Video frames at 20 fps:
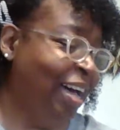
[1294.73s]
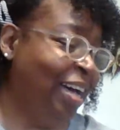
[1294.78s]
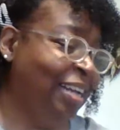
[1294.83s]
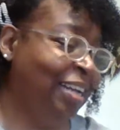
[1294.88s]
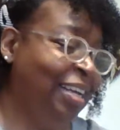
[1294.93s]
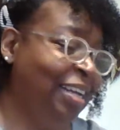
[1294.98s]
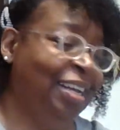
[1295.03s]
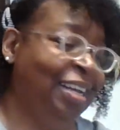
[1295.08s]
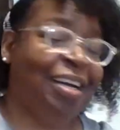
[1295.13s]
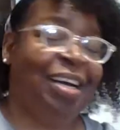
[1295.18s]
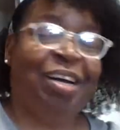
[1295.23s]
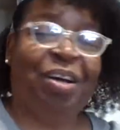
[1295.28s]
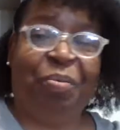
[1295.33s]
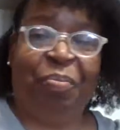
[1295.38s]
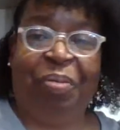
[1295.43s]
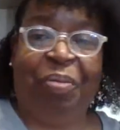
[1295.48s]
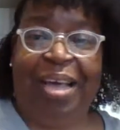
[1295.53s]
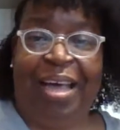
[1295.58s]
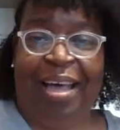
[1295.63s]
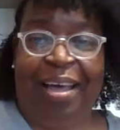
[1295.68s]
I need a
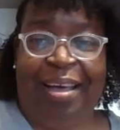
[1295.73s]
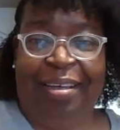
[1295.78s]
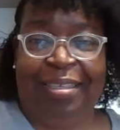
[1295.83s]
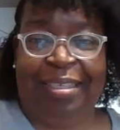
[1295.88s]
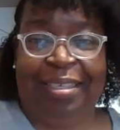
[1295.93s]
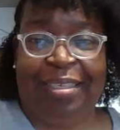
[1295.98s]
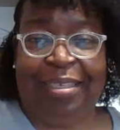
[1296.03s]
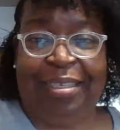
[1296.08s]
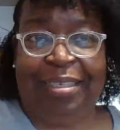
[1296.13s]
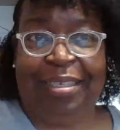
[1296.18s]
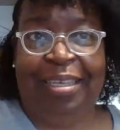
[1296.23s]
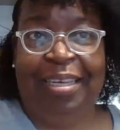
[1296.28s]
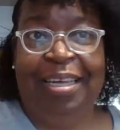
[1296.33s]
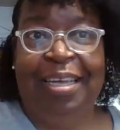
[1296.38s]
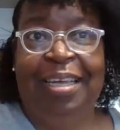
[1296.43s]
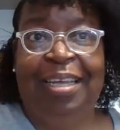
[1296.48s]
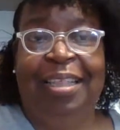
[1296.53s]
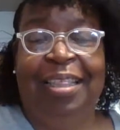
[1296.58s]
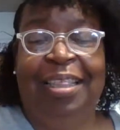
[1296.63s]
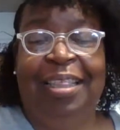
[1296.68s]
couple of houses
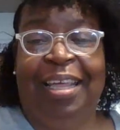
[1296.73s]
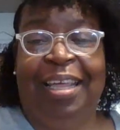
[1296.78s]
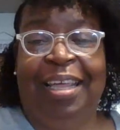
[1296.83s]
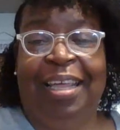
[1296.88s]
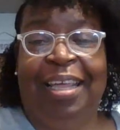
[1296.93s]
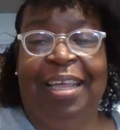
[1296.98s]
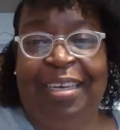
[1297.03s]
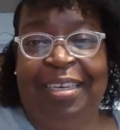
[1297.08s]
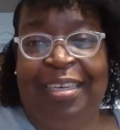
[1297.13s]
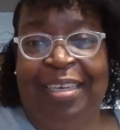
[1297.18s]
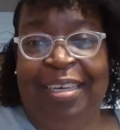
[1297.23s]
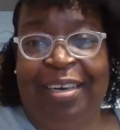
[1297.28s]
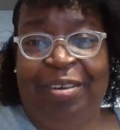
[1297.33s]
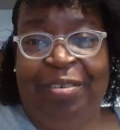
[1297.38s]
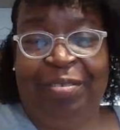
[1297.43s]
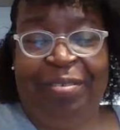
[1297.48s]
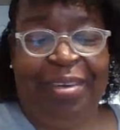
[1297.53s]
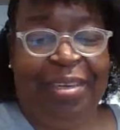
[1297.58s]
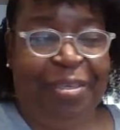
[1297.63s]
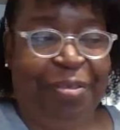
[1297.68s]
that I can
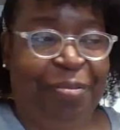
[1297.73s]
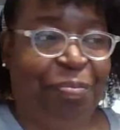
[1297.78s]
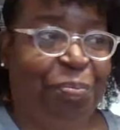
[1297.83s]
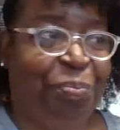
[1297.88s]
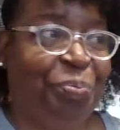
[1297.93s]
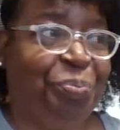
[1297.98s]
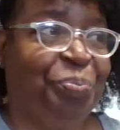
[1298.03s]
decorate.